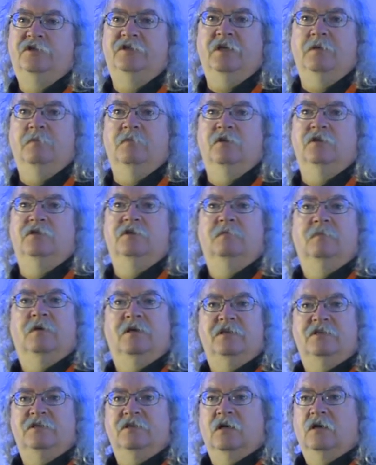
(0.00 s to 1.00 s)
Siemens and
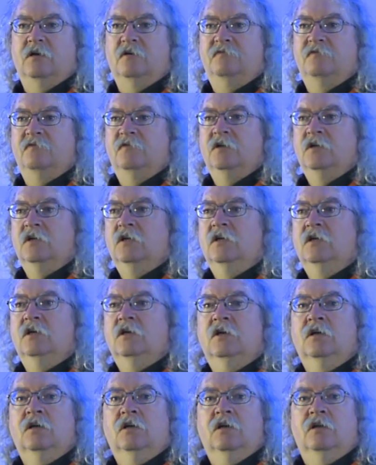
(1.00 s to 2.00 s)
myself,
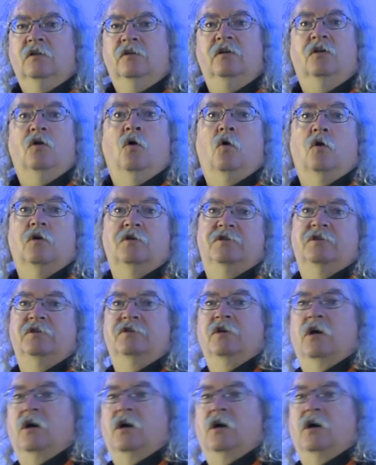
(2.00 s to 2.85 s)
the courses